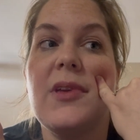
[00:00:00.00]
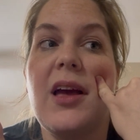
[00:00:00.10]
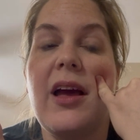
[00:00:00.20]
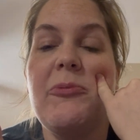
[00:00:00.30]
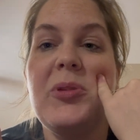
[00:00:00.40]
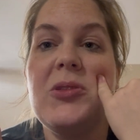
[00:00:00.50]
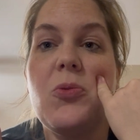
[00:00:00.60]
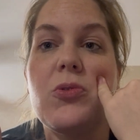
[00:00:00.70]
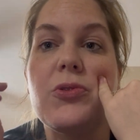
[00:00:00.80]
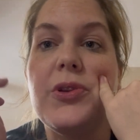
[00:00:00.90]
I've been
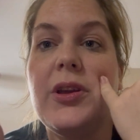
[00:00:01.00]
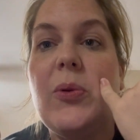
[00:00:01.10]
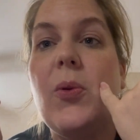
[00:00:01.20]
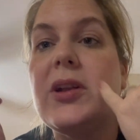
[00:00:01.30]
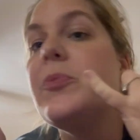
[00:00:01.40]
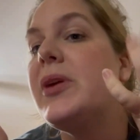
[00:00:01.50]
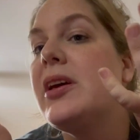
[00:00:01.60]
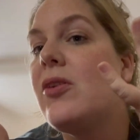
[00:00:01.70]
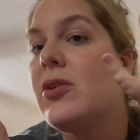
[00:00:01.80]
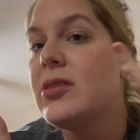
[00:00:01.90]
ordering quite a
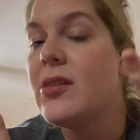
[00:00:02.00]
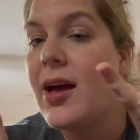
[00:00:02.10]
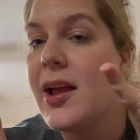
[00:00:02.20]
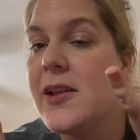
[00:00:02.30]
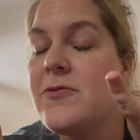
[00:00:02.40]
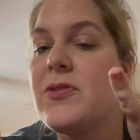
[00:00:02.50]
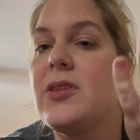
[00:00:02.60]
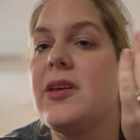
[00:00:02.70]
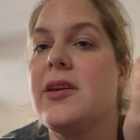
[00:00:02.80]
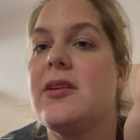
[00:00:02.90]
bit online for
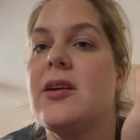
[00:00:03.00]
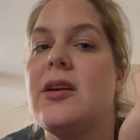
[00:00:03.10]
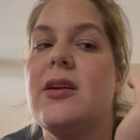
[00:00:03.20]
like